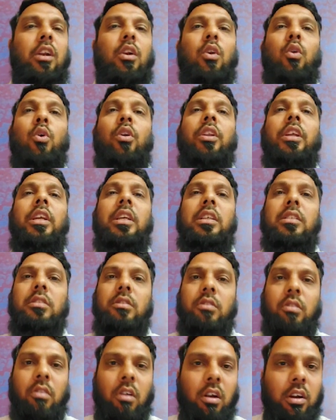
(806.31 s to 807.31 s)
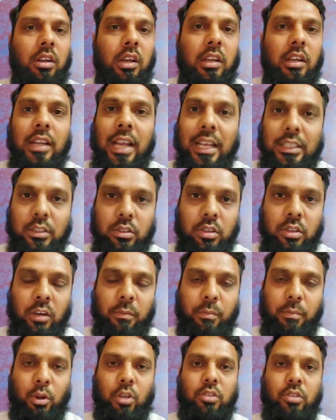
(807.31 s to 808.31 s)
Cloning is not a natural
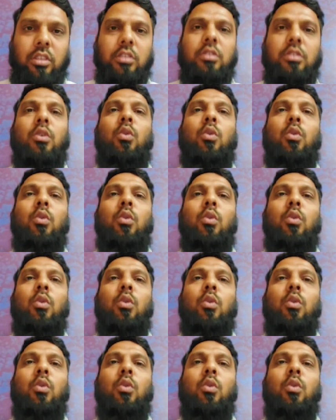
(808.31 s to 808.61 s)
process.